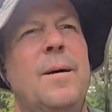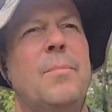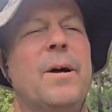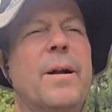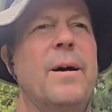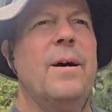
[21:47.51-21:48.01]

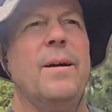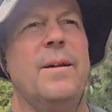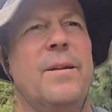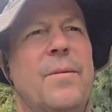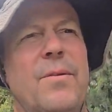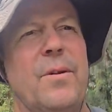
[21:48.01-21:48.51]
But
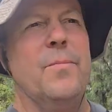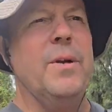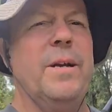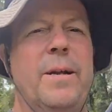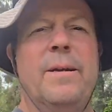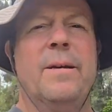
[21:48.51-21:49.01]
they're
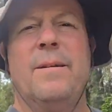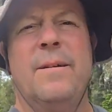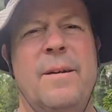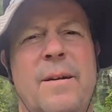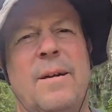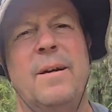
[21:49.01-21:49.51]
meeting
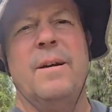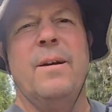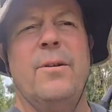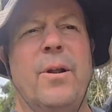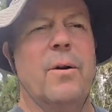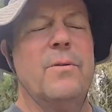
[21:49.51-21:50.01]

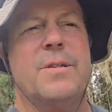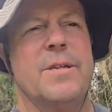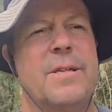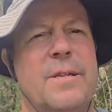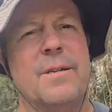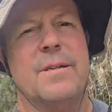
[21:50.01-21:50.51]
no
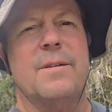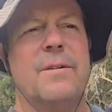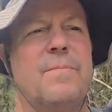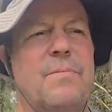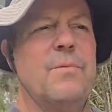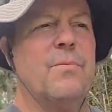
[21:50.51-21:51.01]
resistance.
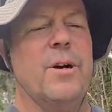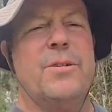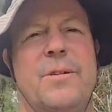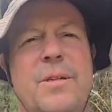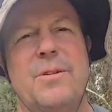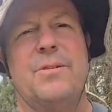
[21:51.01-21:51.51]
The
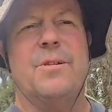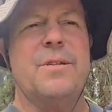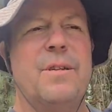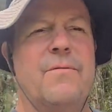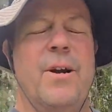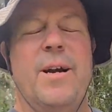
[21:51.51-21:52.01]
Russians are
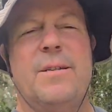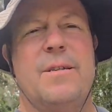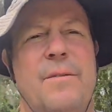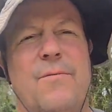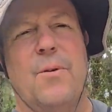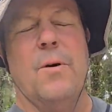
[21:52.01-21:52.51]
just
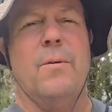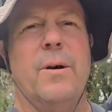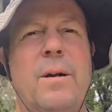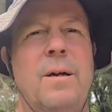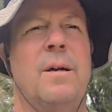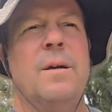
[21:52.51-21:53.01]
advancing forward,